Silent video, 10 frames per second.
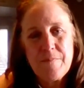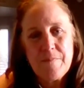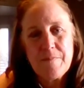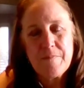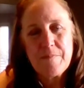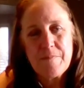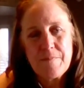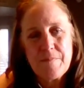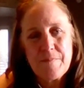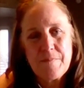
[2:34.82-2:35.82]

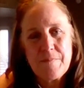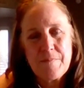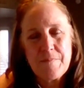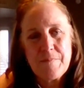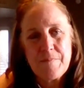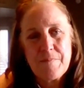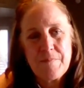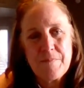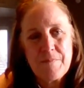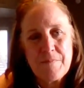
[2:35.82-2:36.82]

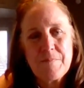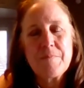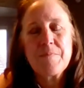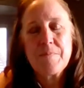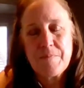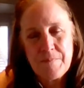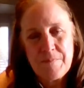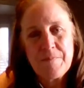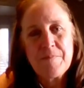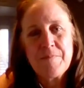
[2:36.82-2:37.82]

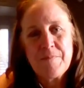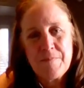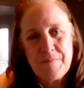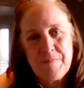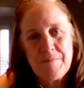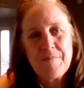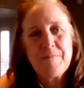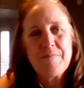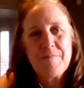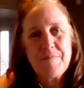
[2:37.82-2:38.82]

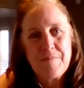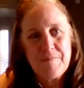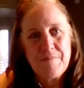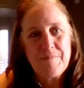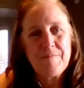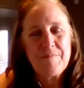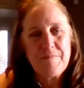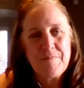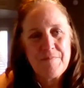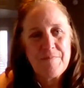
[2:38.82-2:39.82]

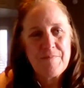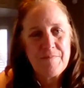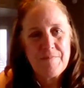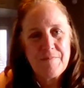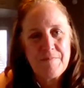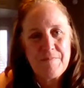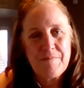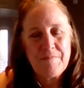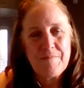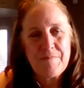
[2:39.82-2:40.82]

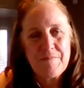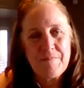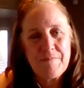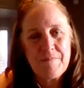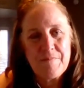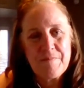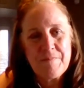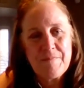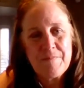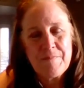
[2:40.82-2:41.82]

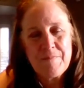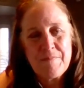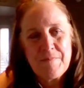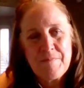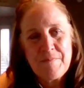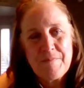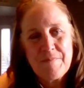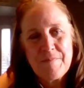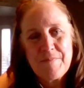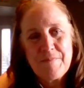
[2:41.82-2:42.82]
(silent)